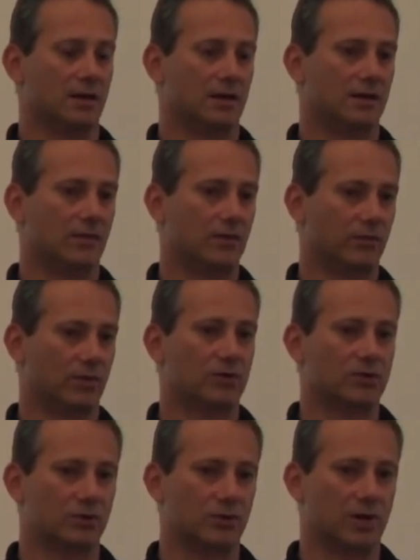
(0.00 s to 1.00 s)
if it
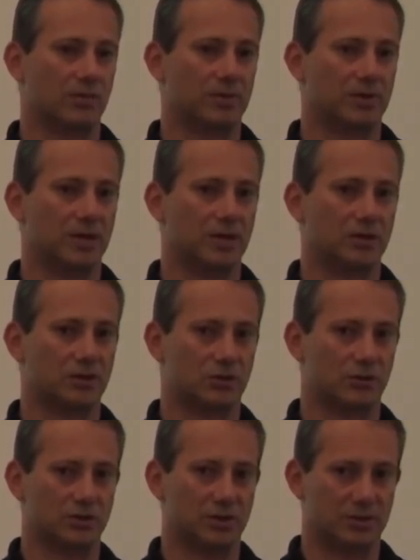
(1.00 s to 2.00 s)
works on your
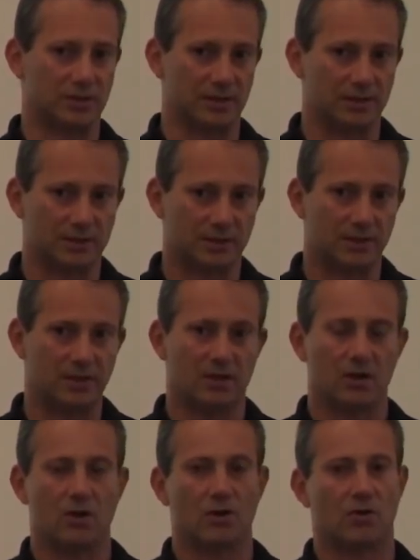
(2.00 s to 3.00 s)
application, on just listening,
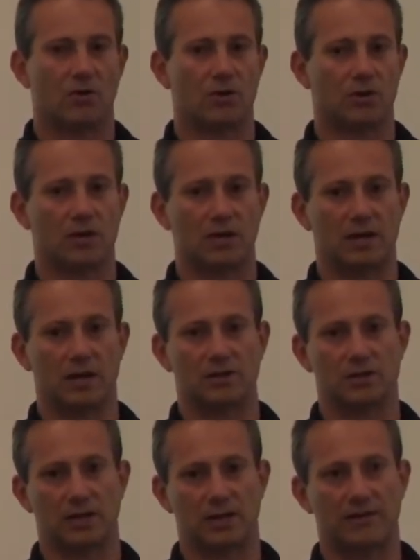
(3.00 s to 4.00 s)
or you can
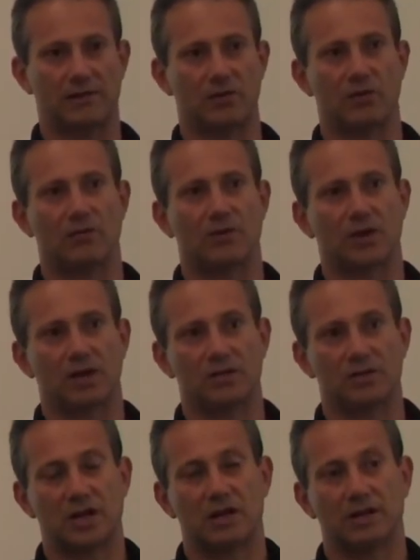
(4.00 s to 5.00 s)
actually have an overhead
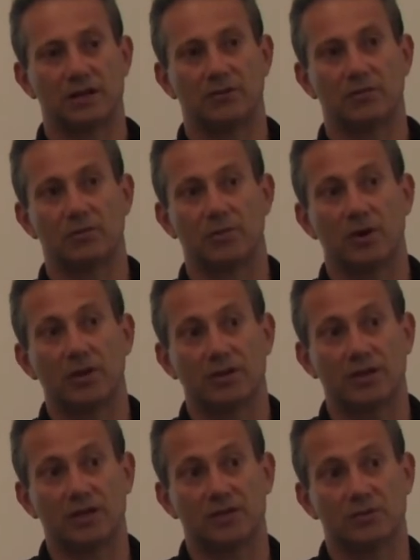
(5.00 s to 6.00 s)
channel that would
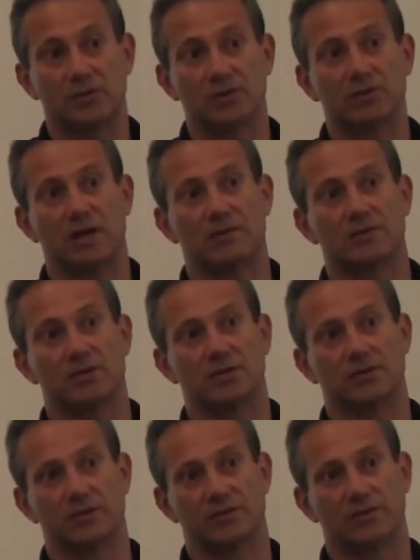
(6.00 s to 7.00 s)
broadcast which time
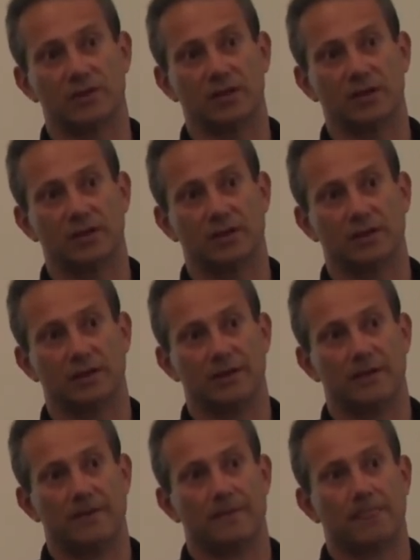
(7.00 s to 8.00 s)
slots are free.
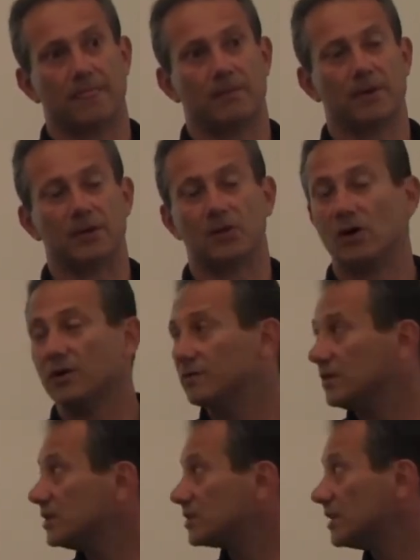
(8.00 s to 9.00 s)
But a lot of
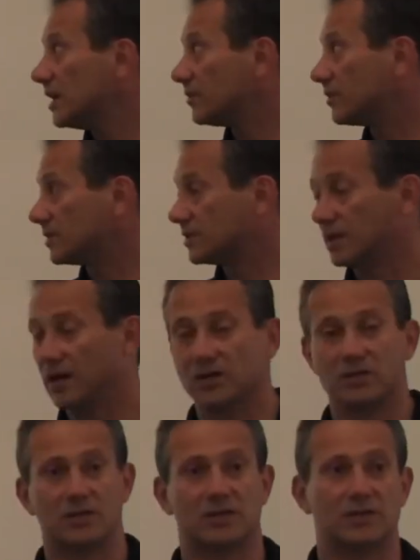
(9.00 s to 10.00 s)
these networks are
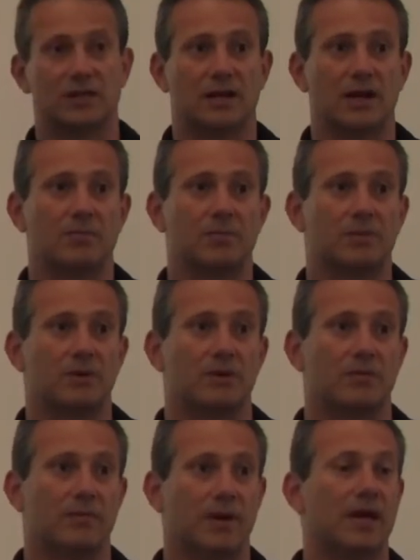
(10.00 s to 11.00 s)
actually set up
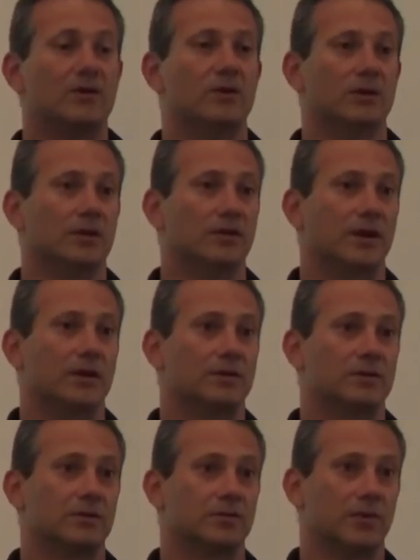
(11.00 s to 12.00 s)
manually, right?
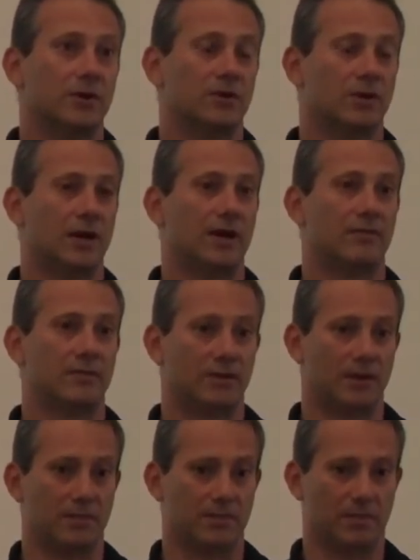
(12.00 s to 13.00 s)
Where you have
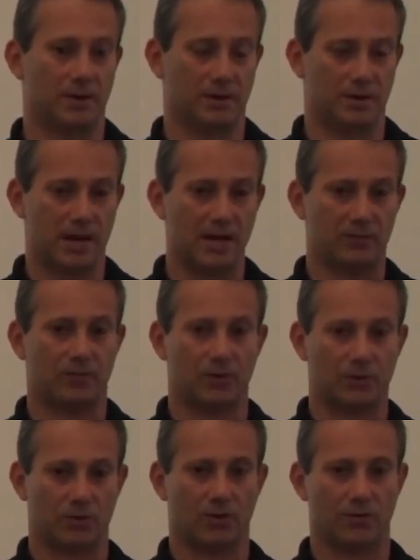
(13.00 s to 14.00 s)
a
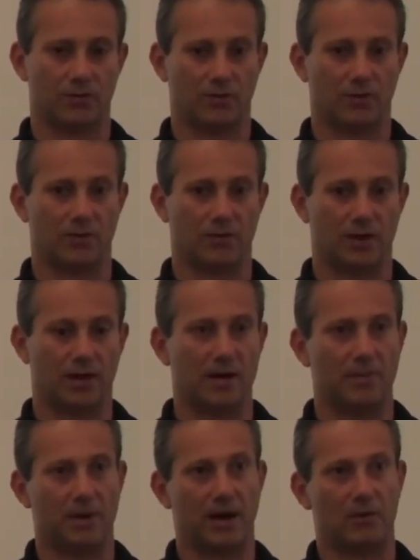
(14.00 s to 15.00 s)
network of a
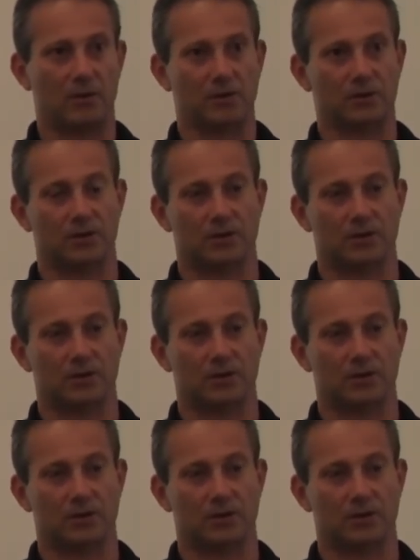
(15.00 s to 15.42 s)
high-powered